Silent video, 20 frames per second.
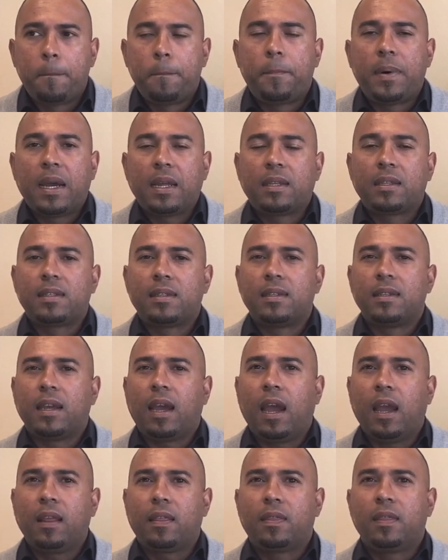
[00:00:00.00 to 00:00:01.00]
But
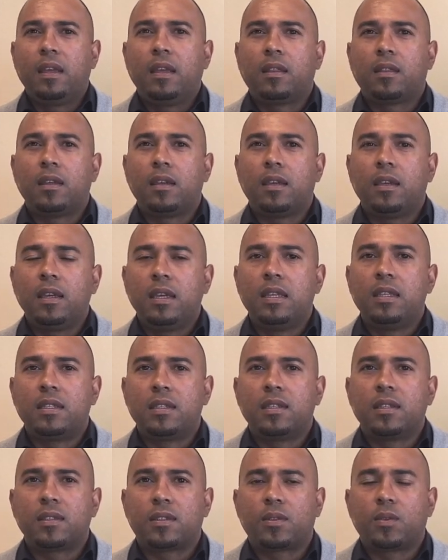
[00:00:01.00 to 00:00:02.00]
I think the
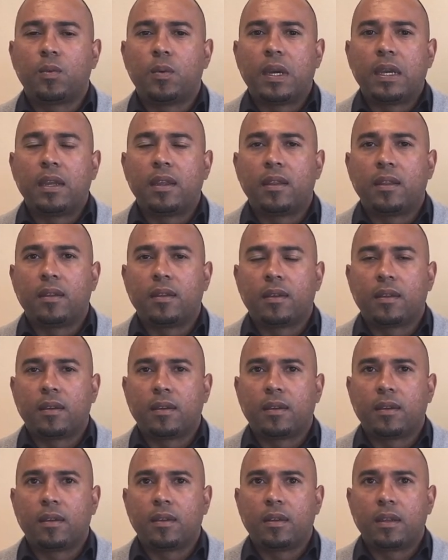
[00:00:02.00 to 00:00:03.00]
easiest way
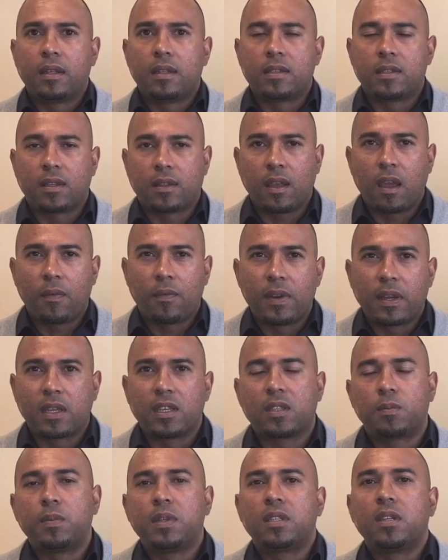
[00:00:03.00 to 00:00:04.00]
in South Africa
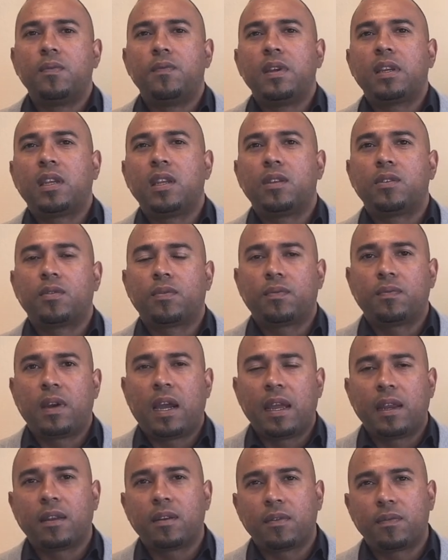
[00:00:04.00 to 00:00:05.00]
specifically to
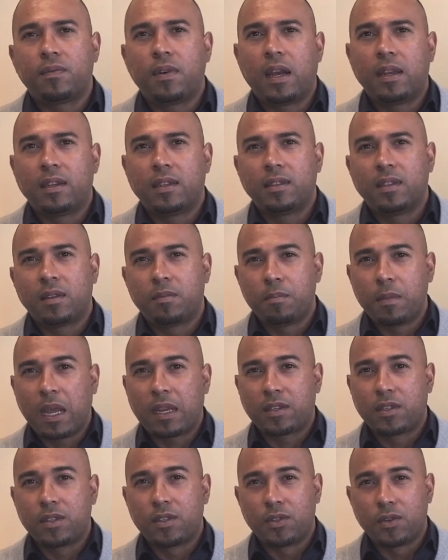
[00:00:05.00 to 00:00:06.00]
find a funder that
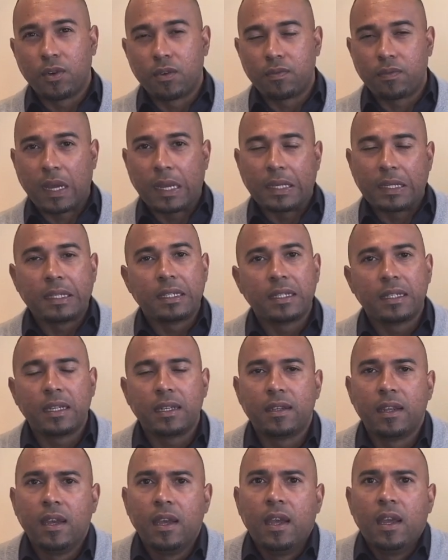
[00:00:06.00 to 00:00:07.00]
matches your funding
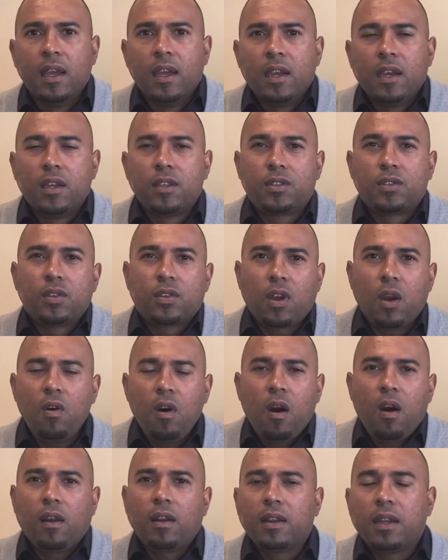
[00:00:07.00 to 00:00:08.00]
need is to
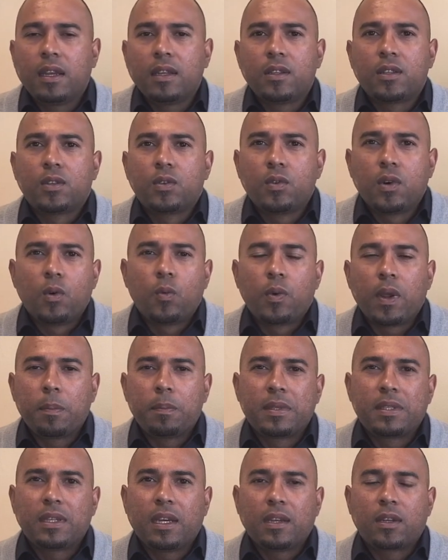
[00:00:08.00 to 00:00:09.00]
go online to a
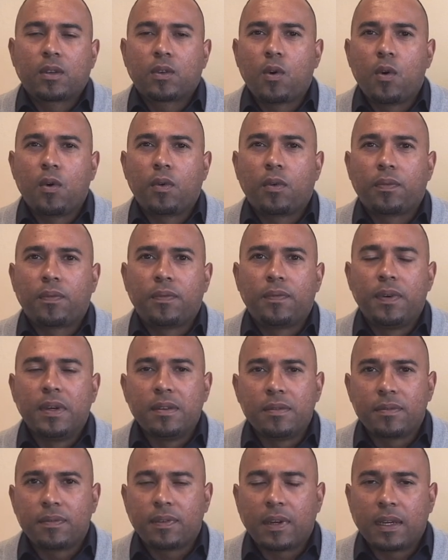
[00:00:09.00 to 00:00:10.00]
website called
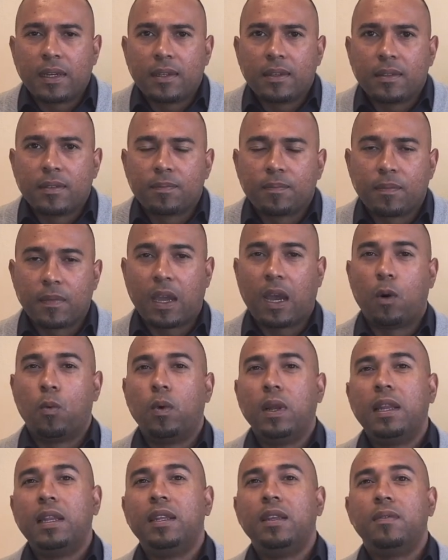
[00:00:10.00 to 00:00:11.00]
FinFind. I
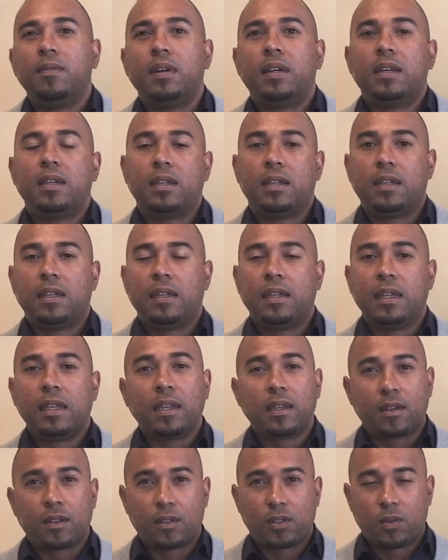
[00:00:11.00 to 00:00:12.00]
will leave a
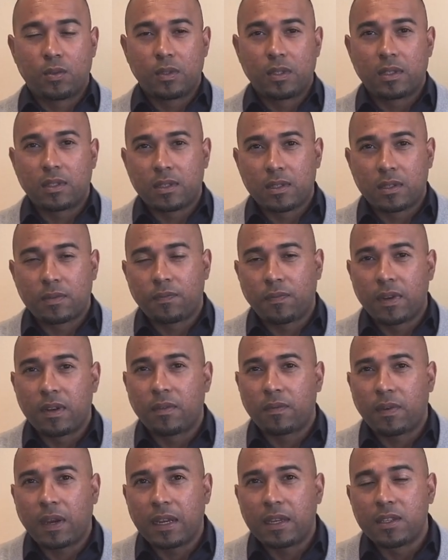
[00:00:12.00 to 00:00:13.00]
link to
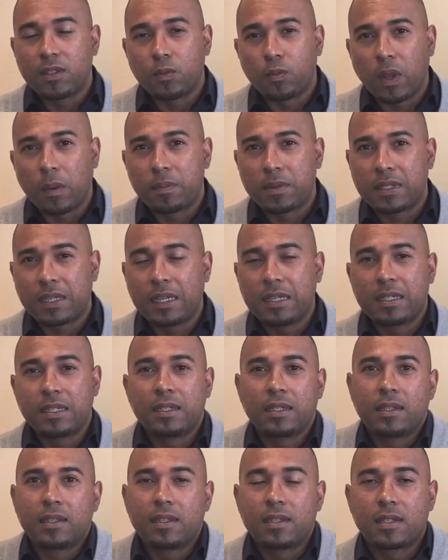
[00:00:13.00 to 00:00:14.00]
FinFind website
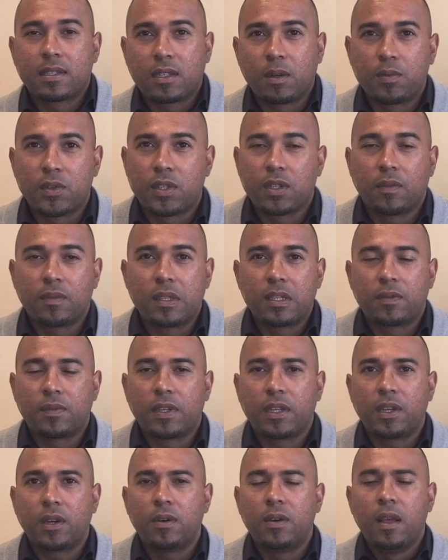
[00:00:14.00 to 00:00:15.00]
in the description of this
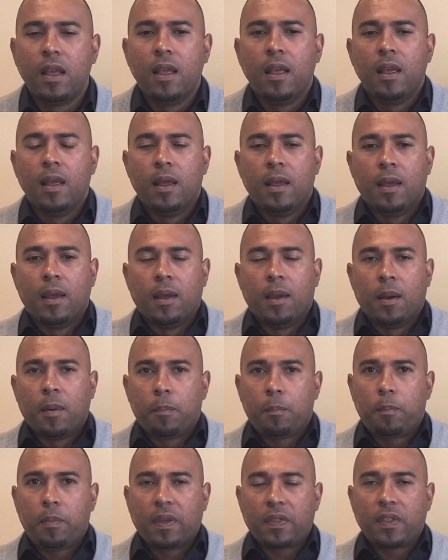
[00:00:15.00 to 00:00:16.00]
video.
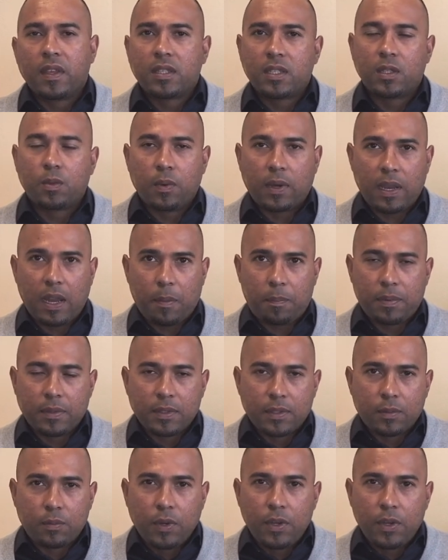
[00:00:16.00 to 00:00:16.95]
But this is what happens.